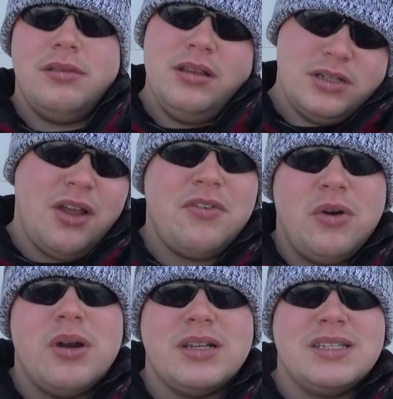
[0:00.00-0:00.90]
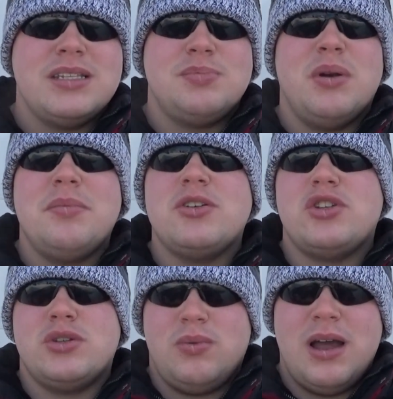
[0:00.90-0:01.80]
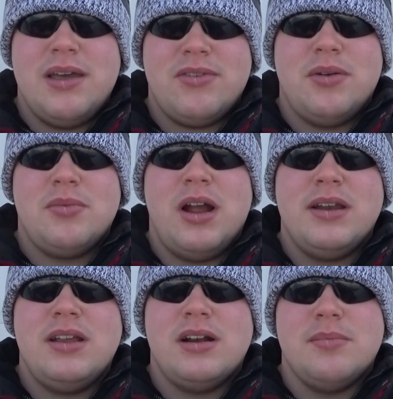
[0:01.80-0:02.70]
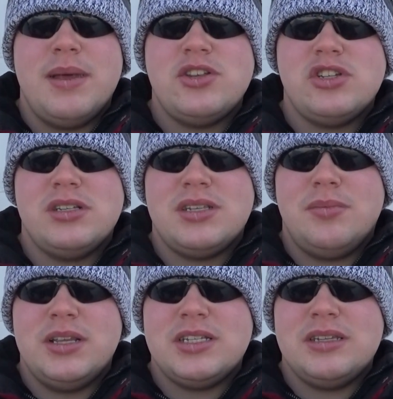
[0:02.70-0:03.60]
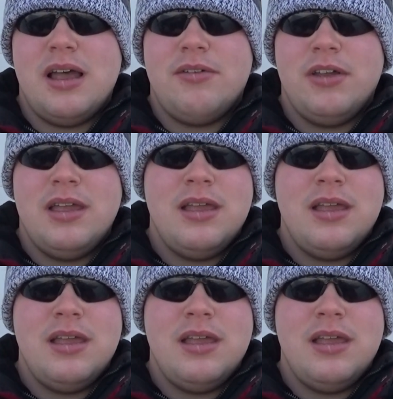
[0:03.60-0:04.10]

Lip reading: So of course, that's pretty much just why I've come around here to mention some of this stuff.